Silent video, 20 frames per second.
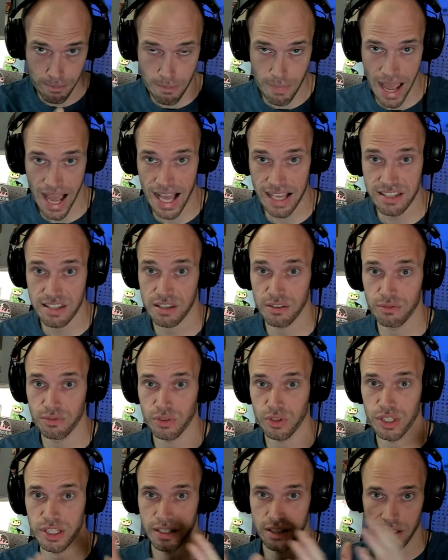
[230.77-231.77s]

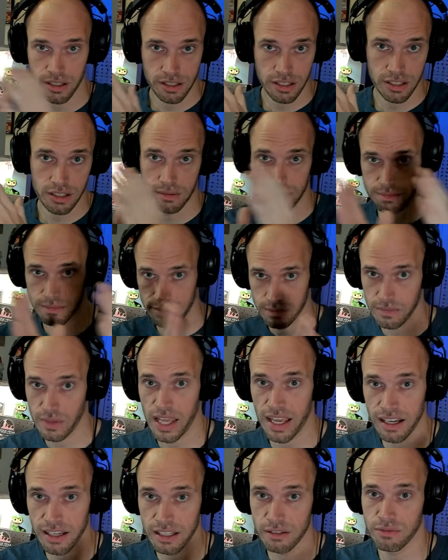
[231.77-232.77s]
massively.
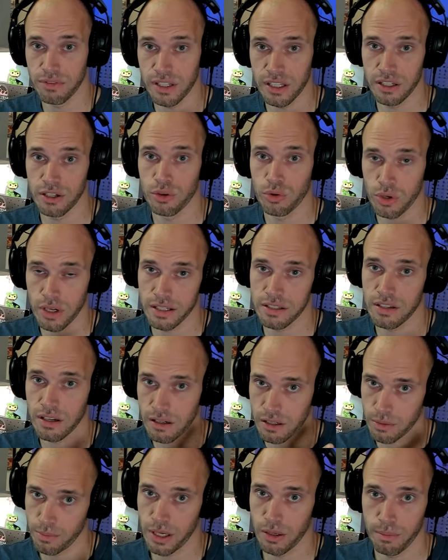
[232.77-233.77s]
Any video where I
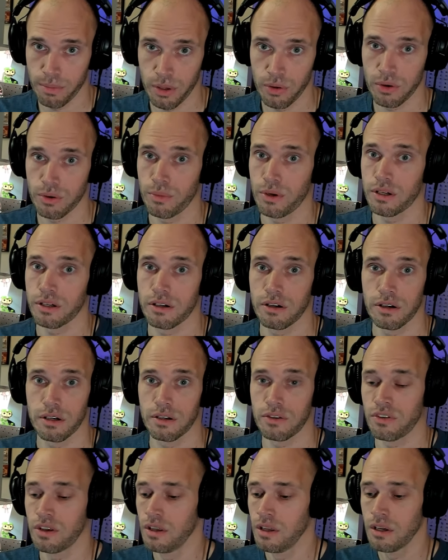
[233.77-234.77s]
talk about Pokemon
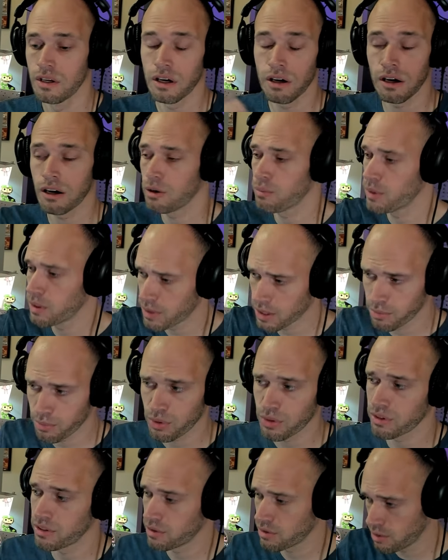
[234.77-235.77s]
cards, oh,
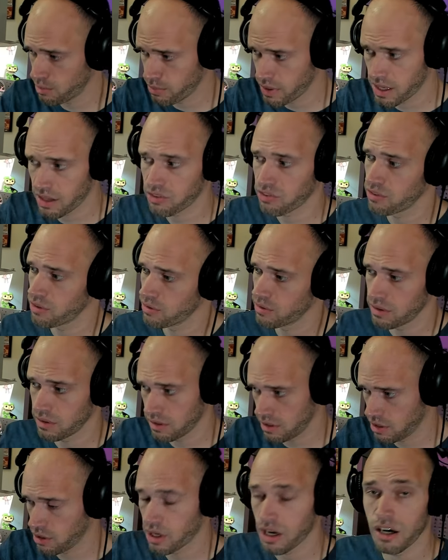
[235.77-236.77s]
MimikBrew, you're the best. You're,
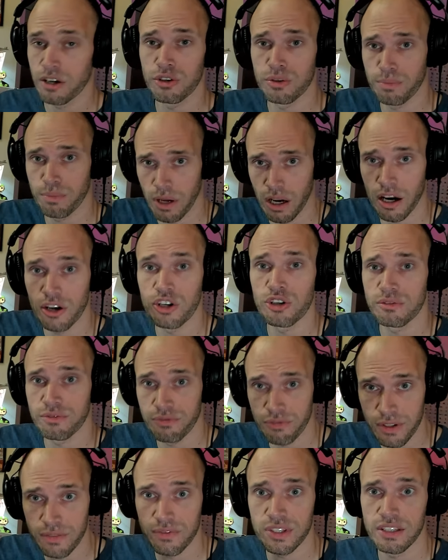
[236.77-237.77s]
you know, 100,
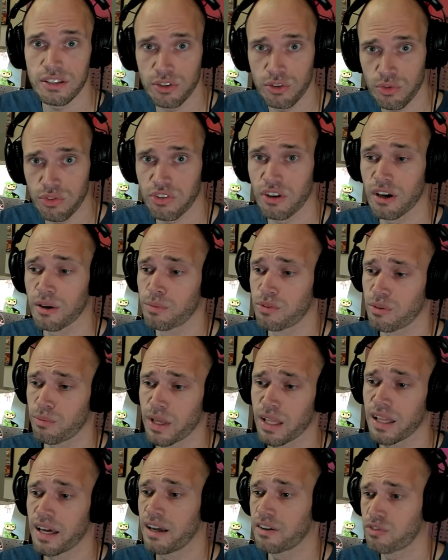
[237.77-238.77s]
150 new subs on
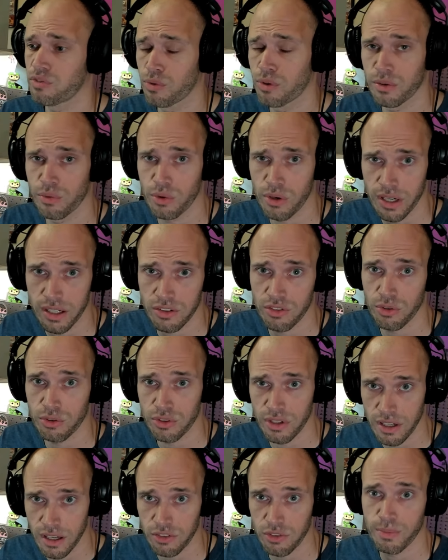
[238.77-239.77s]
my last one where I
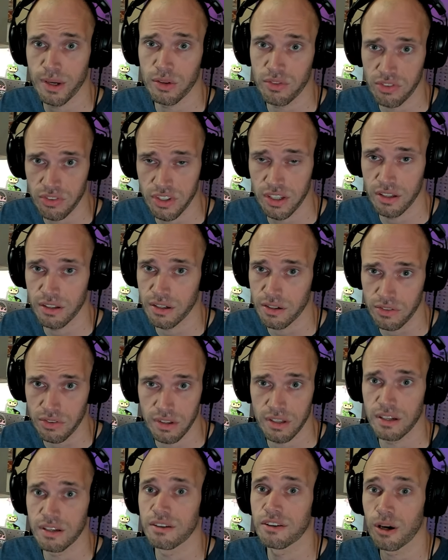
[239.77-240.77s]
told you guys about Steelix
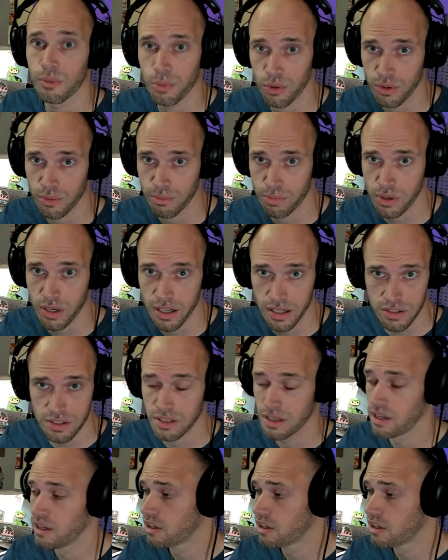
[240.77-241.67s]
and then double in price